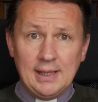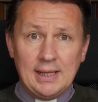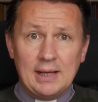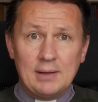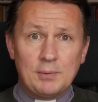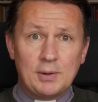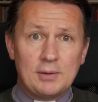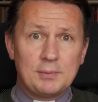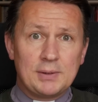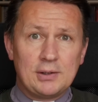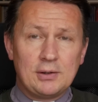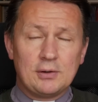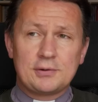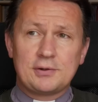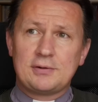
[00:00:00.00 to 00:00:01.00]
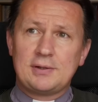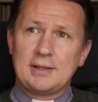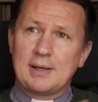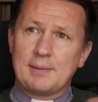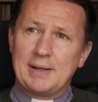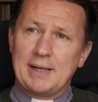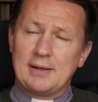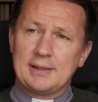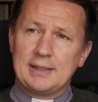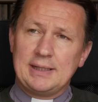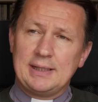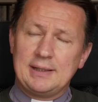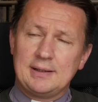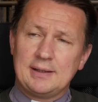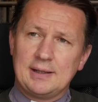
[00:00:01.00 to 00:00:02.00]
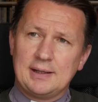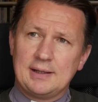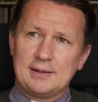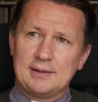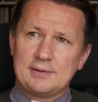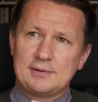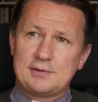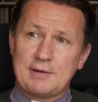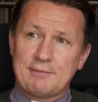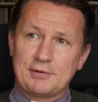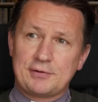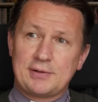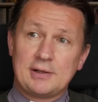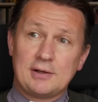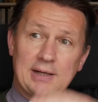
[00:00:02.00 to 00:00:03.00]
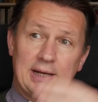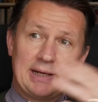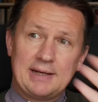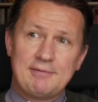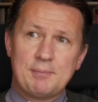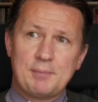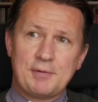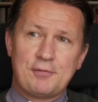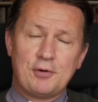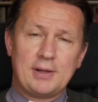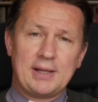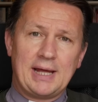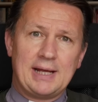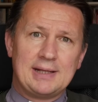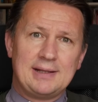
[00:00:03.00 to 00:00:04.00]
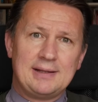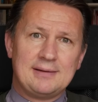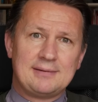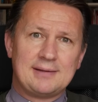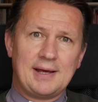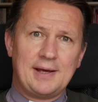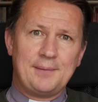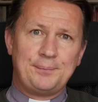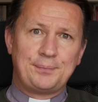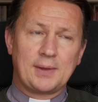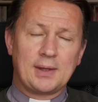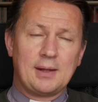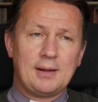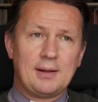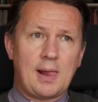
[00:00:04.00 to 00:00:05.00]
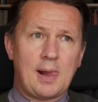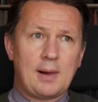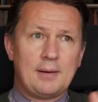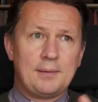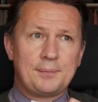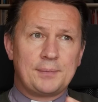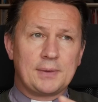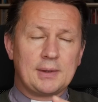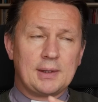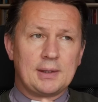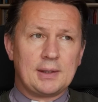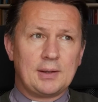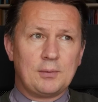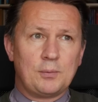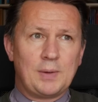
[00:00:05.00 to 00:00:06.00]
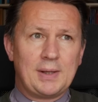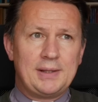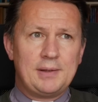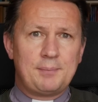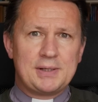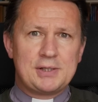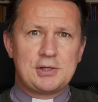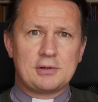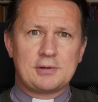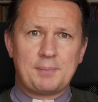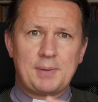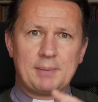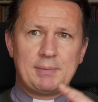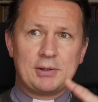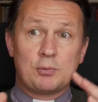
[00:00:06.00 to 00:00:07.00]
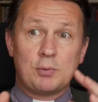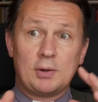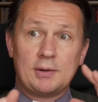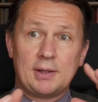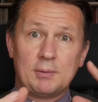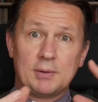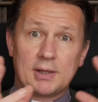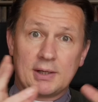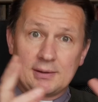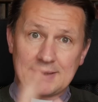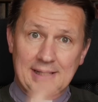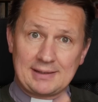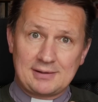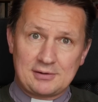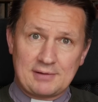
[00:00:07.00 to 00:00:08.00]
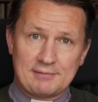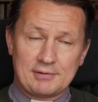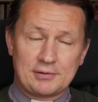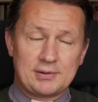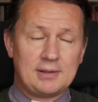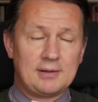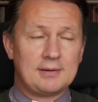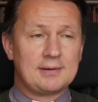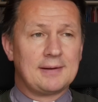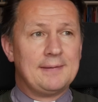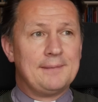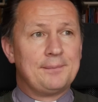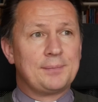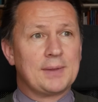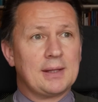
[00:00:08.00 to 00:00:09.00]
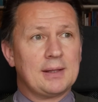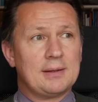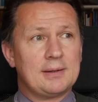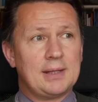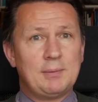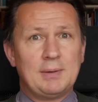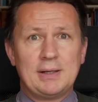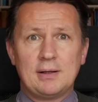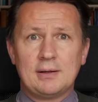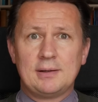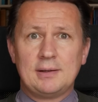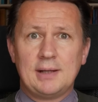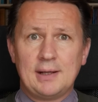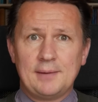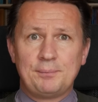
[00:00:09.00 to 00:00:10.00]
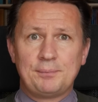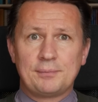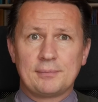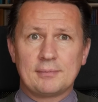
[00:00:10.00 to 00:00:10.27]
And what we also see coming out the general synod, and even before that, is that when the bishops had published what they were going to take to general synod, they went on and